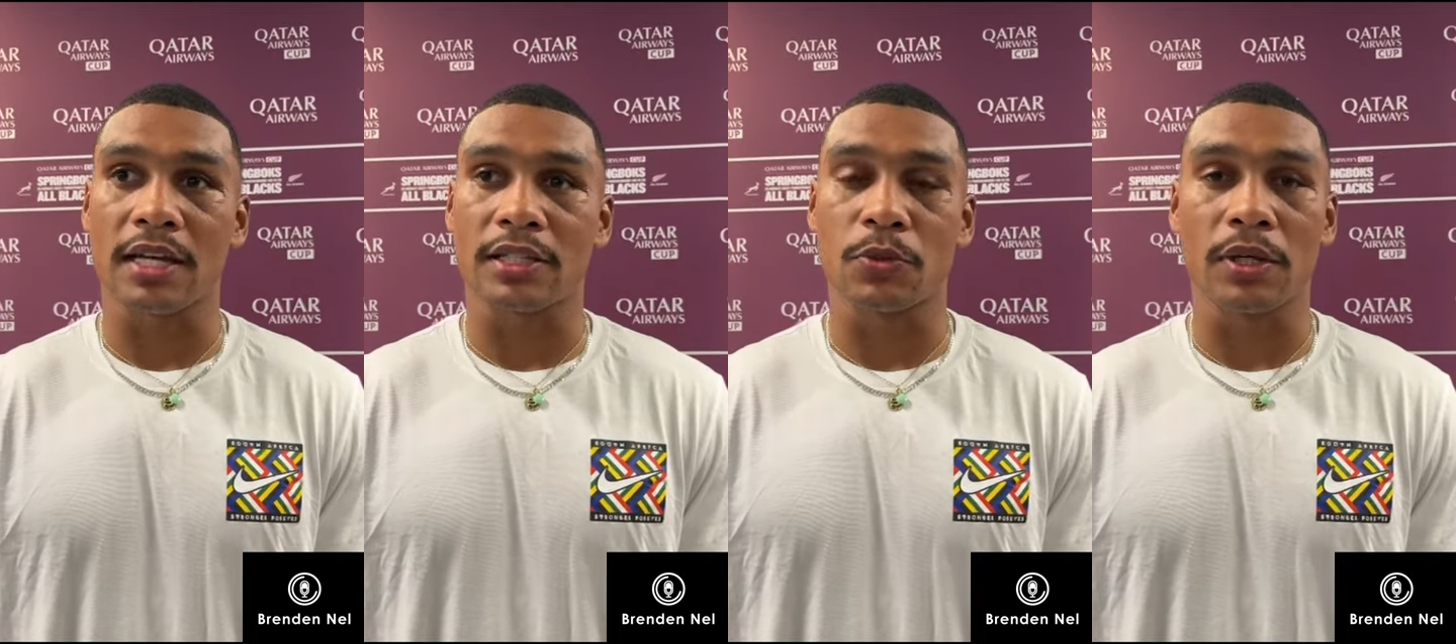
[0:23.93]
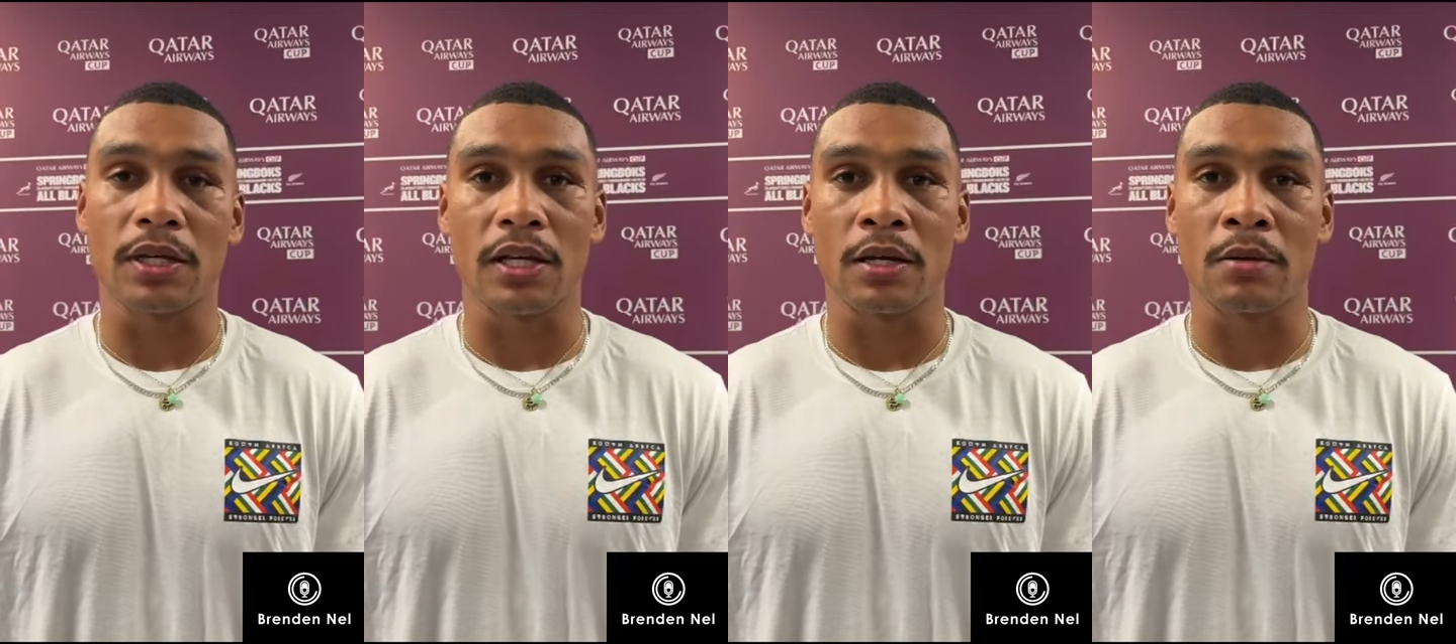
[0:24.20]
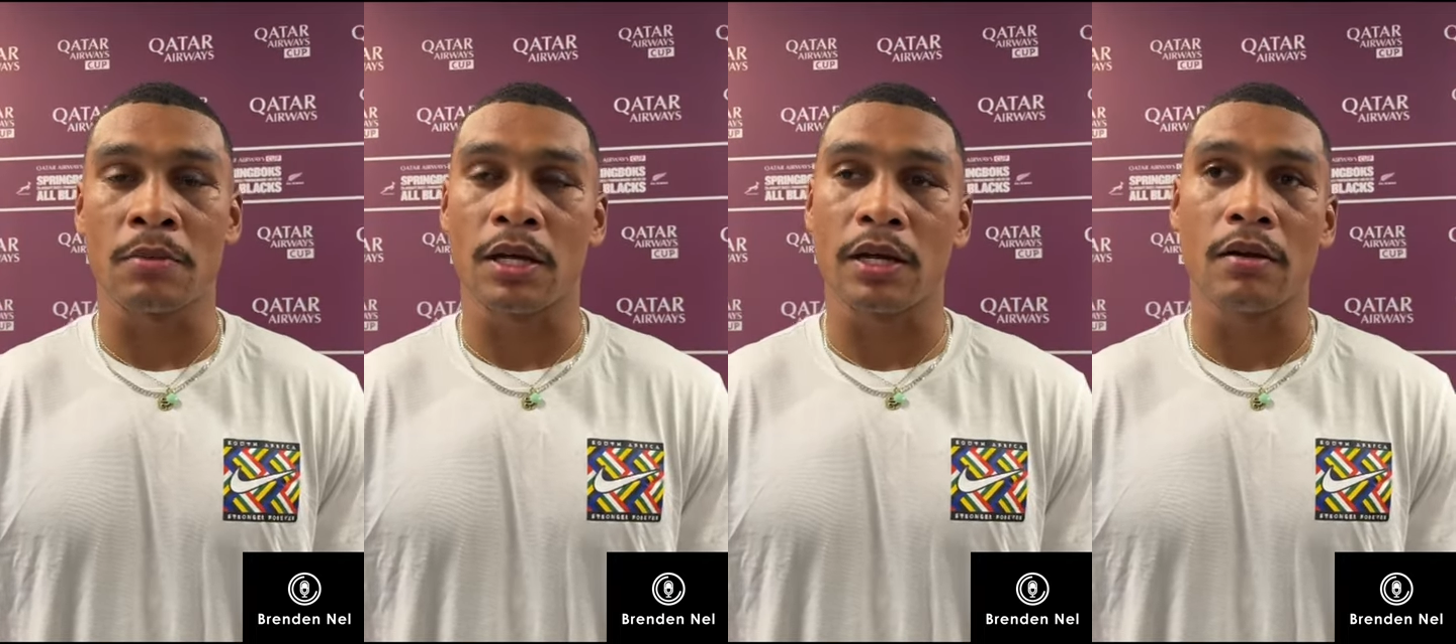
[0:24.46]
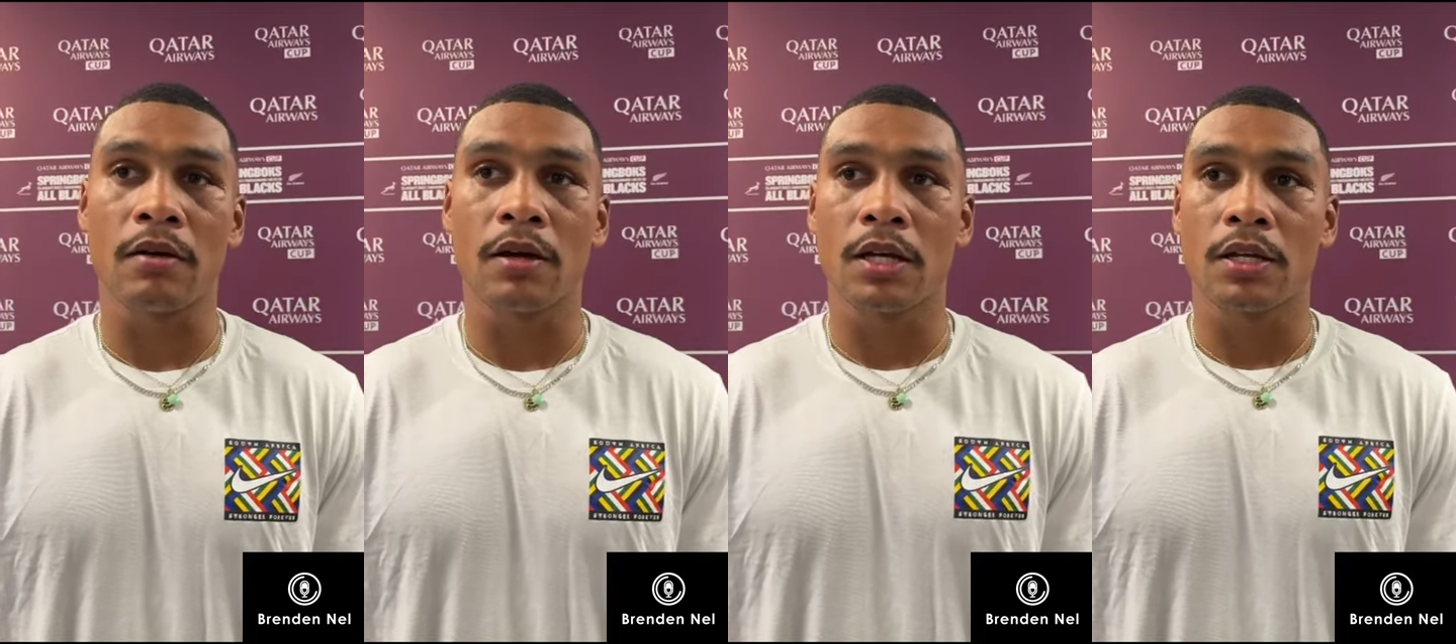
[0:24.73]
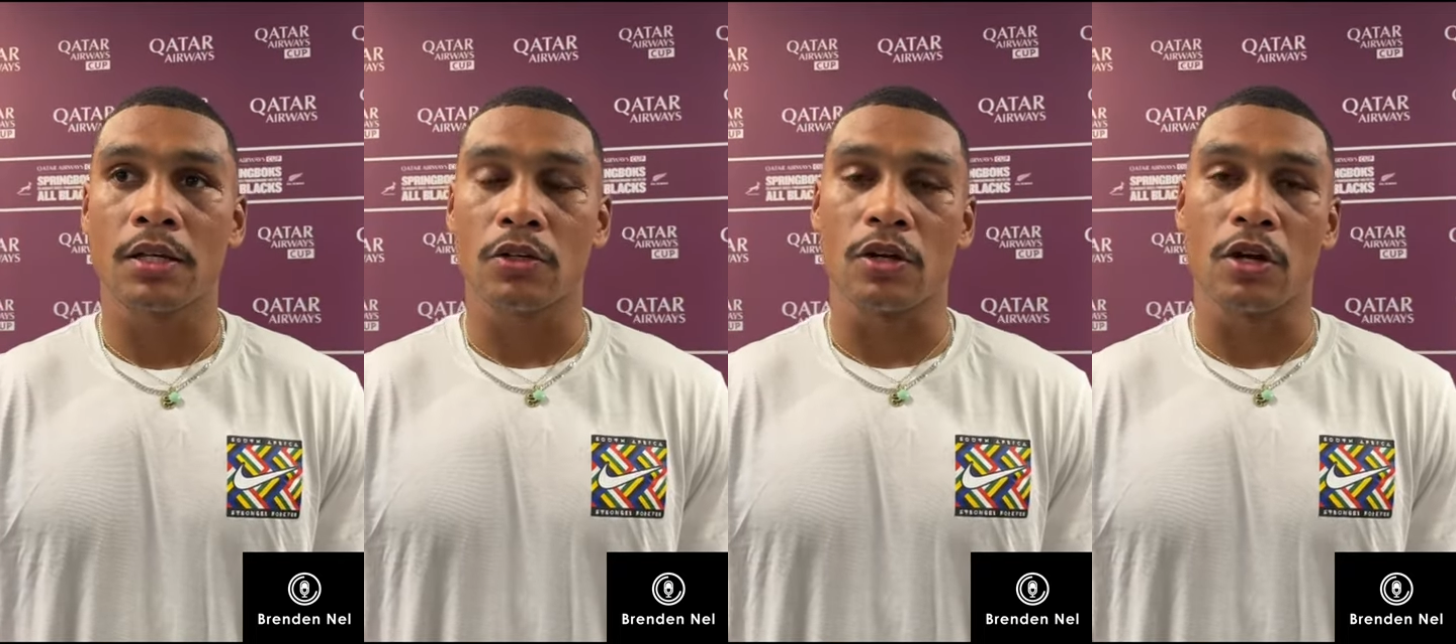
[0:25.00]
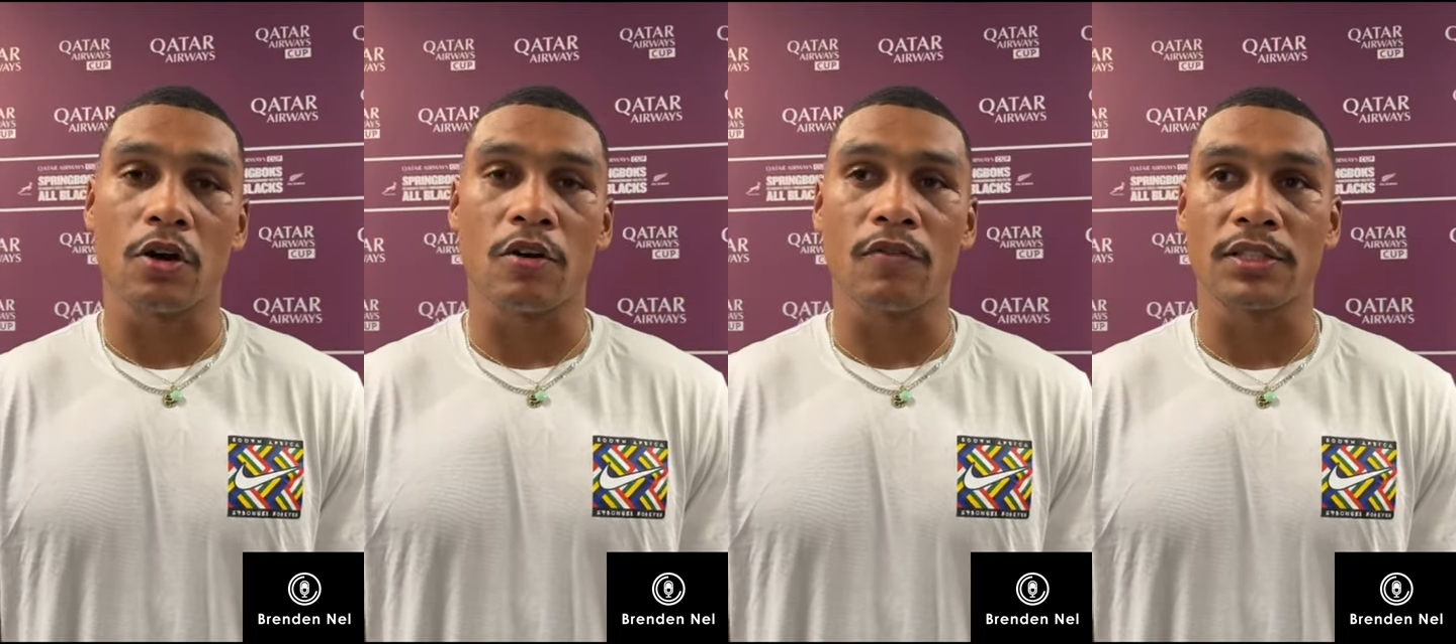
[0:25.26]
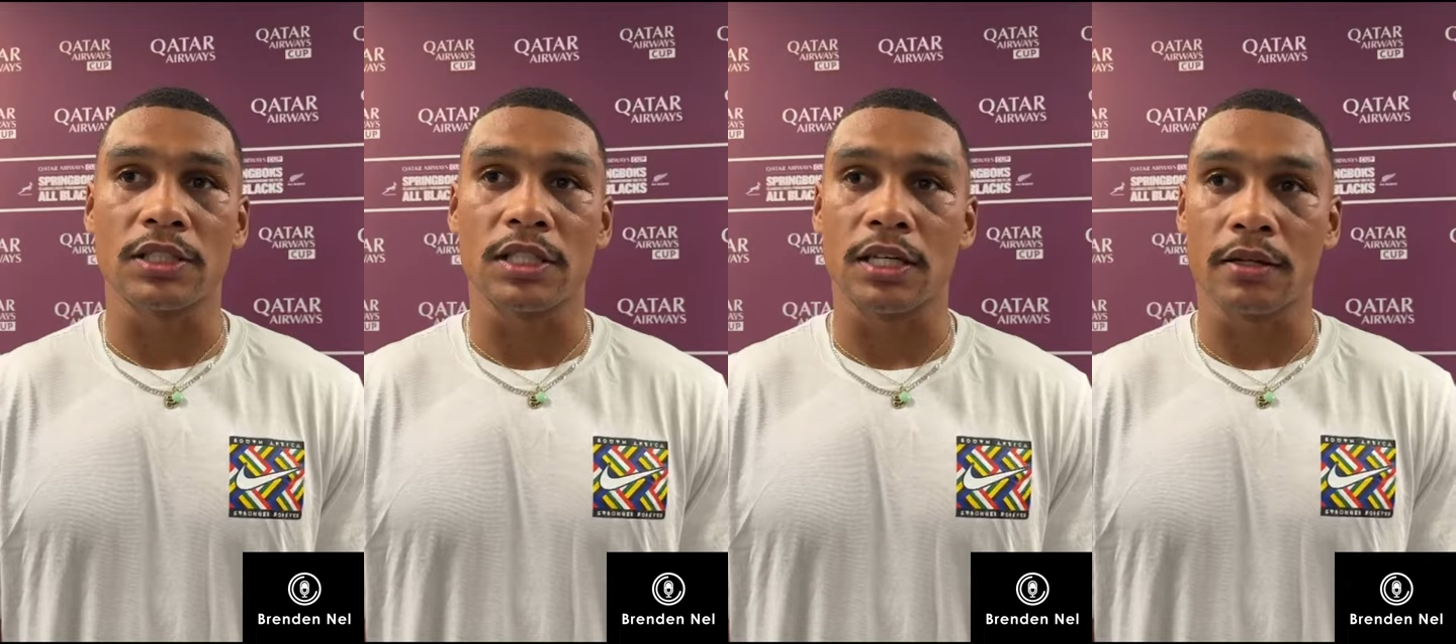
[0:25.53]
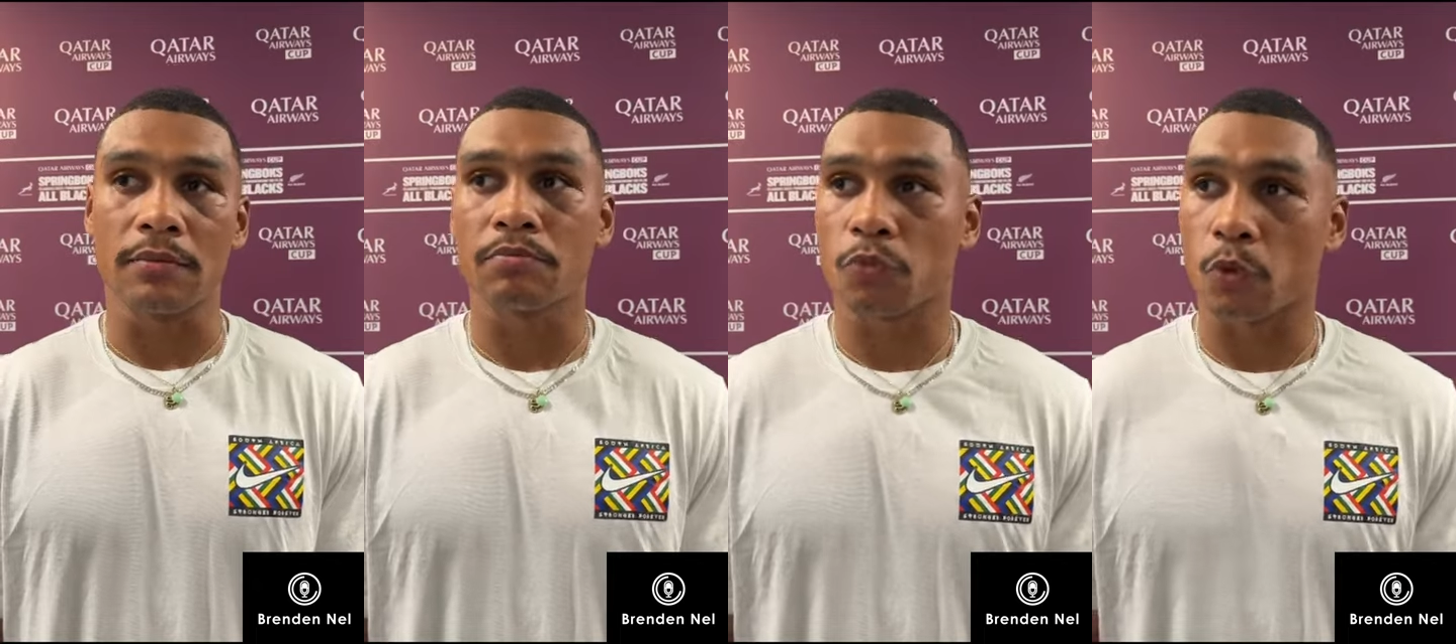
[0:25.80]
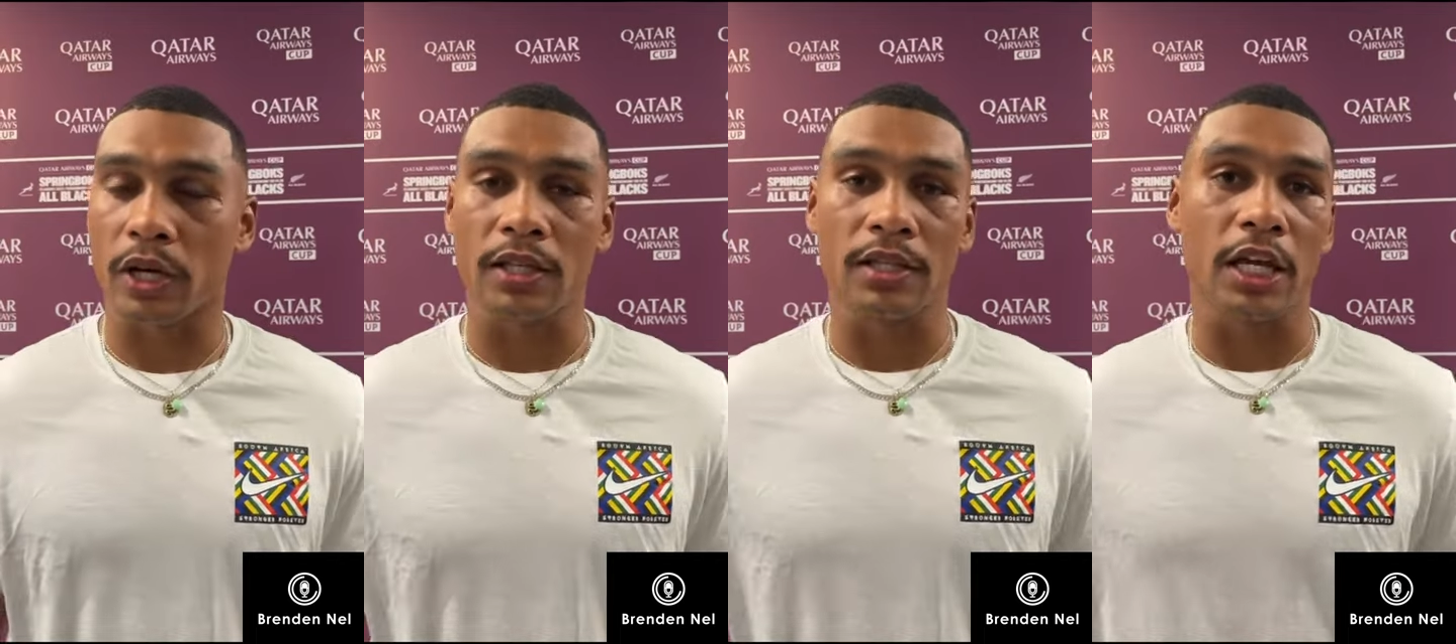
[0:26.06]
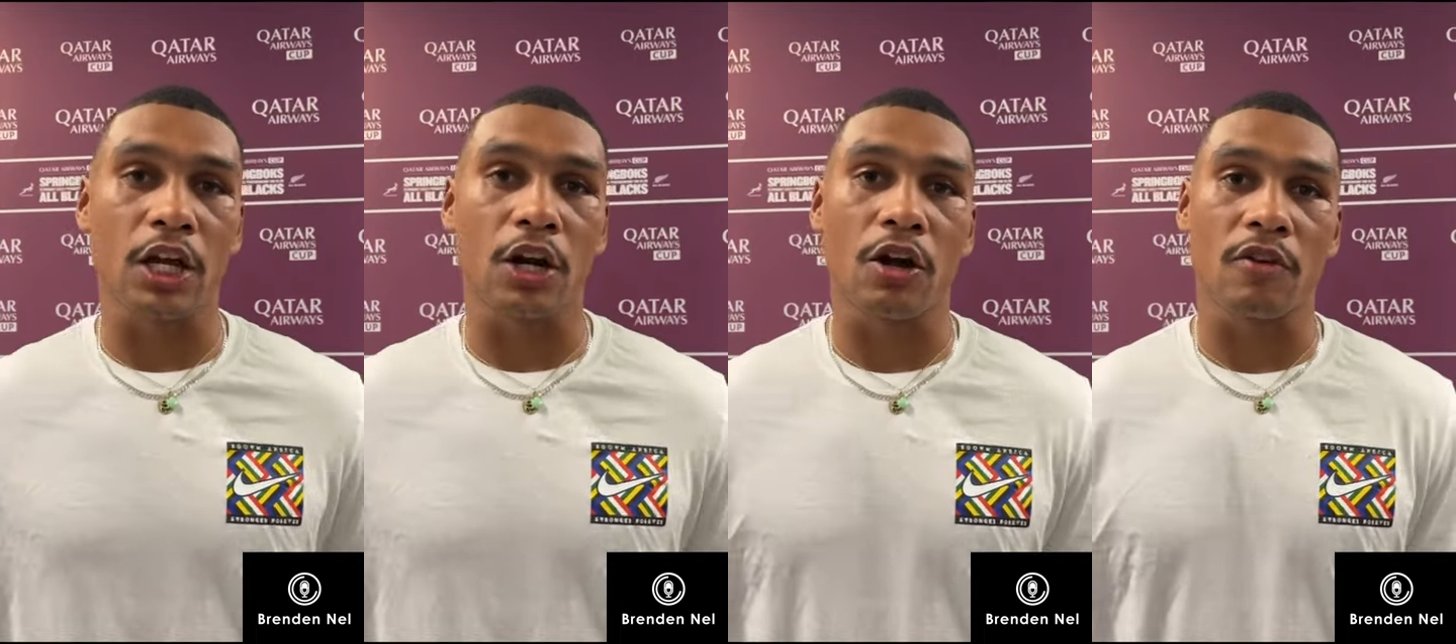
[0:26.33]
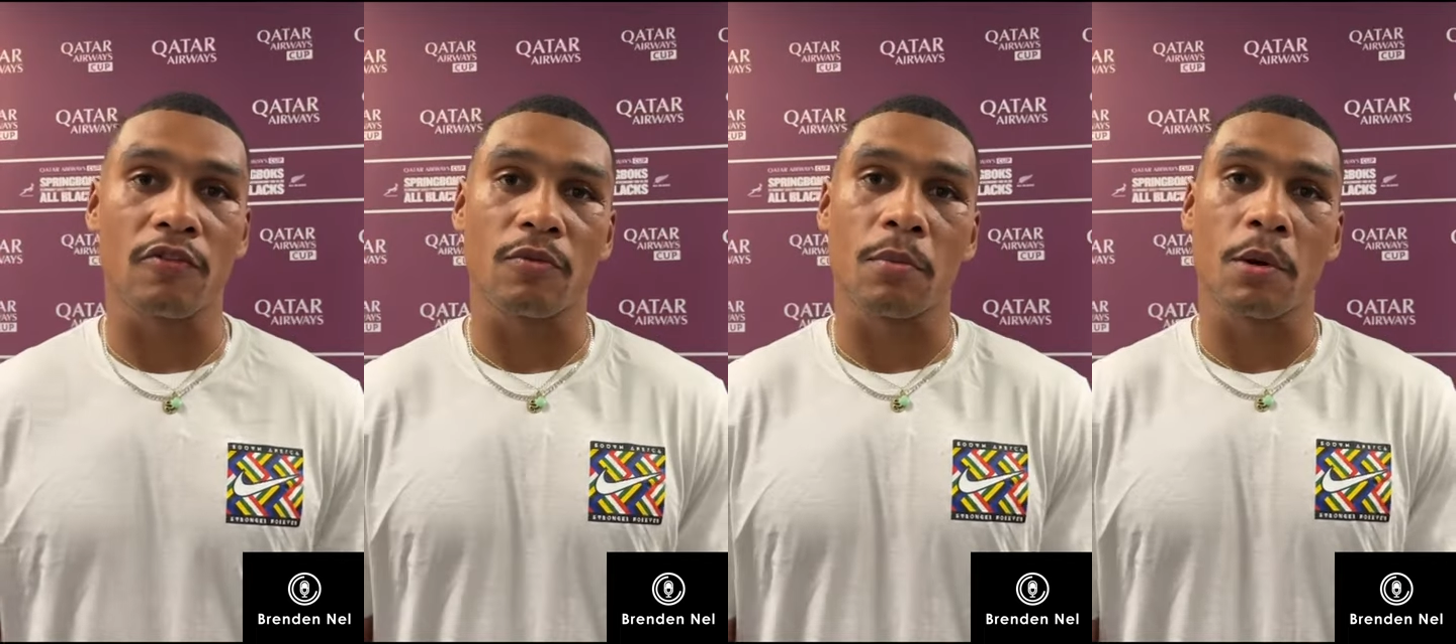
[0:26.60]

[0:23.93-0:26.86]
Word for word: at Twickenham, and you know obviously we can take a lot of